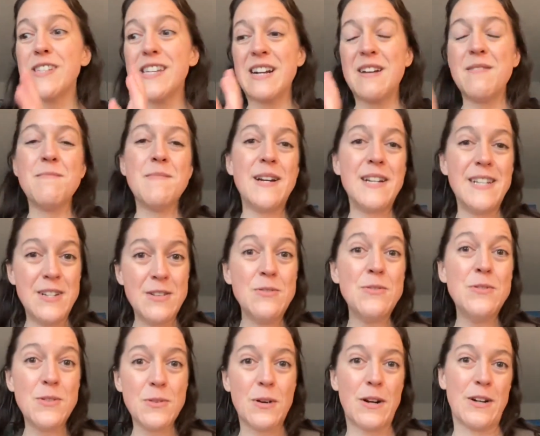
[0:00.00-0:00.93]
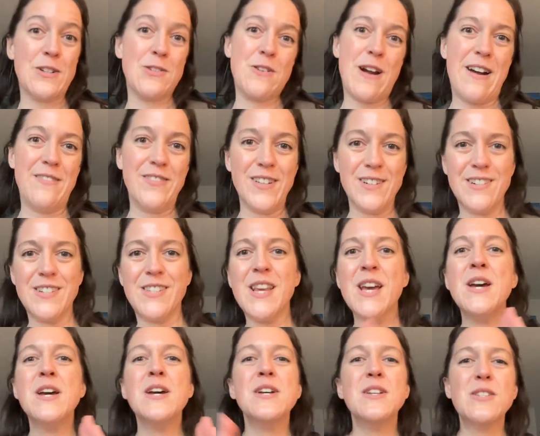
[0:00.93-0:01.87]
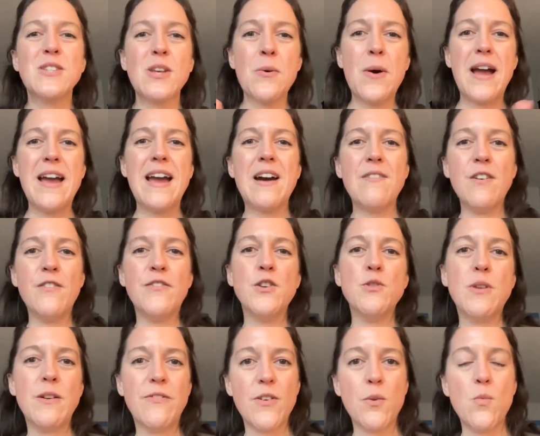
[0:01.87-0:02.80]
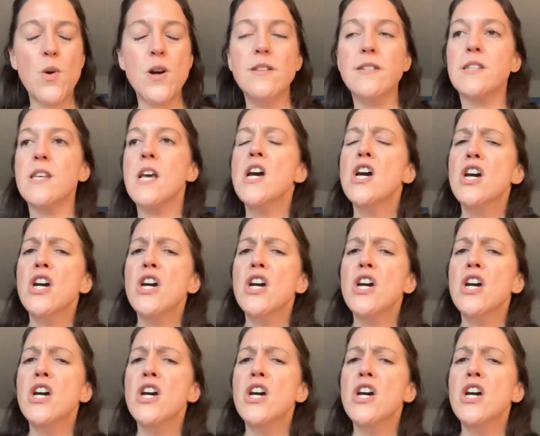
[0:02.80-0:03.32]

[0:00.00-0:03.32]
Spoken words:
and I have my New York travelers. So I have a few different ones.